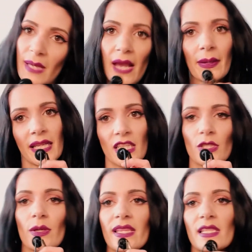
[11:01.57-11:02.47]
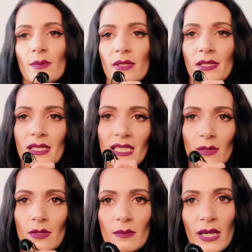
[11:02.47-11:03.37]
is meowing at the door, and this
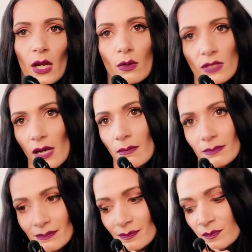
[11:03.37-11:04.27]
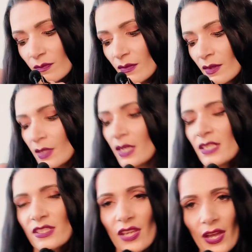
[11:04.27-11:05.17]
one's my cold arm.
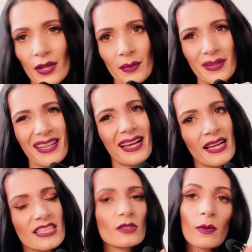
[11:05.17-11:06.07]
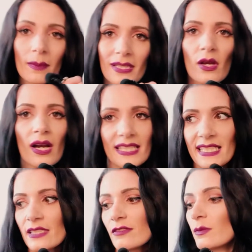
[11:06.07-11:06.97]
So yeah, it's probably not
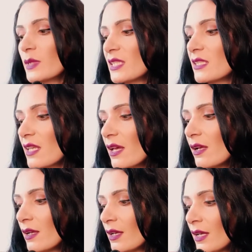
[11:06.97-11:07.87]
ideal for winter.